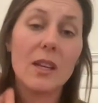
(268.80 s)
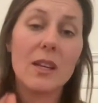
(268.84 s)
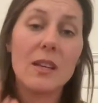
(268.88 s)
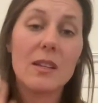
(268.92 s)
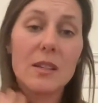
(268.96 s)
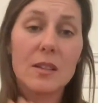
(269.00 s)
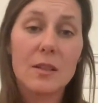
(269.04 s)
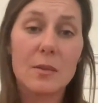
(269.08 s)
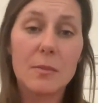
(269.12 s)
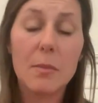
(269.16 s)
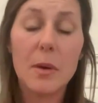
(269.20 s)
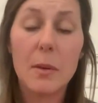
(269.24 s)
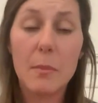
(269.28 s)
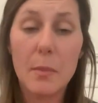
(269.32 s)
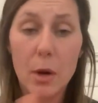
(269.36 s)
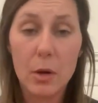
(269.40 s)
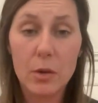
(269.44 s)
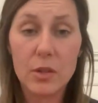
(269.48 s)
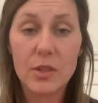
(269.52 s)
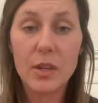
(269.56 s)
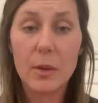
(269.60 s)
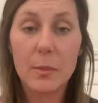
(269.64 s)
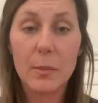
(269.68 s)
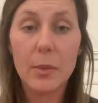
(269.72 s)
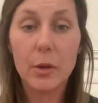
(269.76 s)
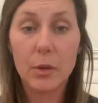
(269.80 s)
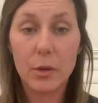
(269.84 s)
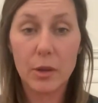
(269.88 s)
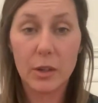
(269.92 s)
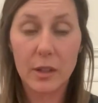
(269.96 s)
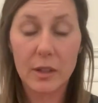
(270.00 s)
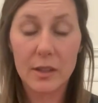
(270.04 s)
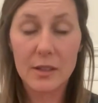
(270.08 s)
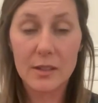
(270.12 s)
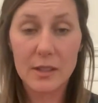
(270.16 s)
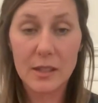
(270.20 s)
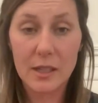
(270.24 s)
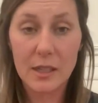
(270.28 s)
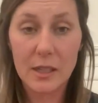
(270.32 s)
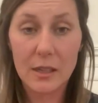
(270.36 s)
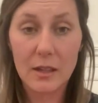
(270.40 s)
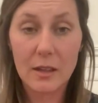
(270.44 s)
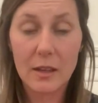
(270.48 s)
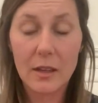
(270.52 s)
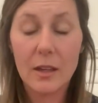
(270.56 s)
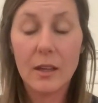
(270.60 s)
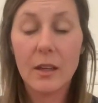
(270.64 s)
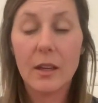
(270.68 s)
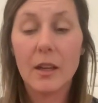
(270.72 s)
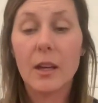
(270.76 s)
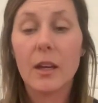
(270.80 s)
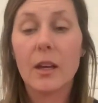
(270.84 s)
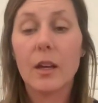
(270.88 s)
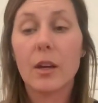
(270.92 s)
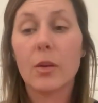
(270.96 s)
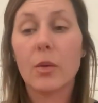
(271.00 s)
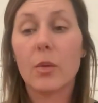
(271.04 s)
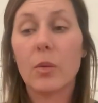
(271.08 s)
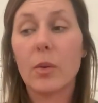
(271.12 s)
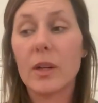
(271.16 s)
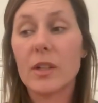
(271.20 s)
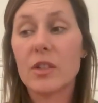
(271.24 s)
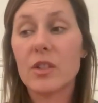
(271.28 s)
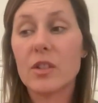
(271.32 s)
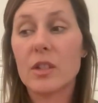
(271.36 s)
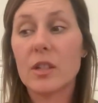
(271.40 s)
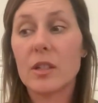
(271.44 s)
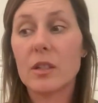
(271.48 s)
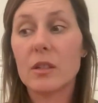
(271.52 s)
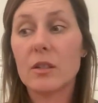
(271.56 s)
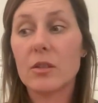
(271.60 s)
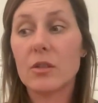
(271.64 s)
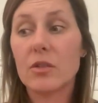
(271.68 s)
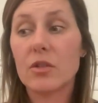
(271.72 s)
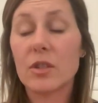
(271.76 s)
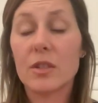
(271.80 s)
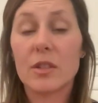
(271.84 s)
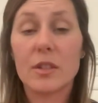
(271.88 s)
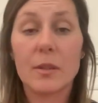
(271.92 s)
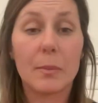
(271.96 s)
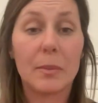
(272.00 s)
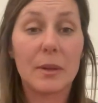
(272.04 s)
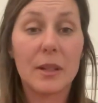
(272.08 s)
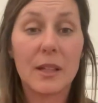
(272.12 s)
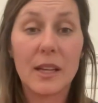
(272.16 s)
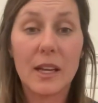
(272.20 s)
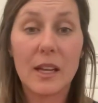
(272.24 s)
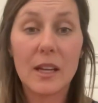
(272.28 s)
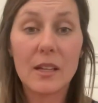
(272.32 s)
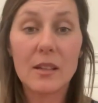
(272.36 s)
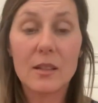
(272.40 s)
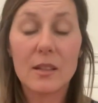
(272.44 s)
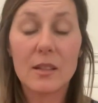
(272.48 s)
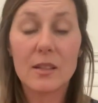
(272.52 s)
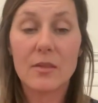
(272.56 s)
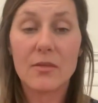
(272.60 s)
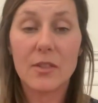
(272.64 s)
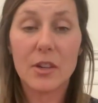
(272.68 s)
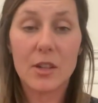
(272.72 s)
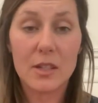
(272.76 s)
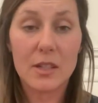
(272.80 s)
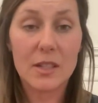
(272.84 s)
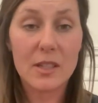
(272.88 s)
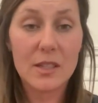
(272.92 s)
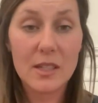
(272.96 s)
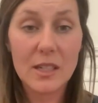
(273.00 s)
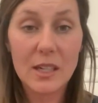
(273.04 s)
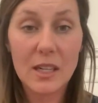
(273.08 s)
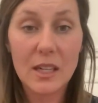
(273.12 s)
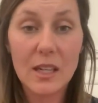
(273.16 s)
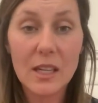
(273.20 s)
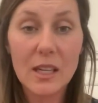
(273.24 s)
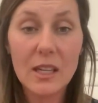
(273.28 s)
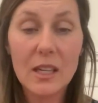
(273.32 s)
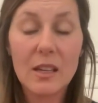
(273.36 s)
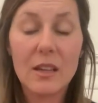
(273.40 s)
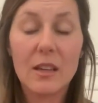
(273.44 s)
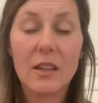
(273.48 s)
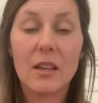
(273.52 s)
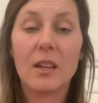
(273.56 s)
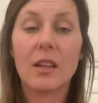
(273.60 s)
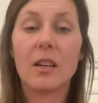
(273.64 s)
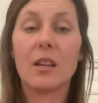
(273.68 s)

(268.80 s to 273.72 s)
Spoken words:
is Mimosa pudica seed, which is just a plant that's very sticky.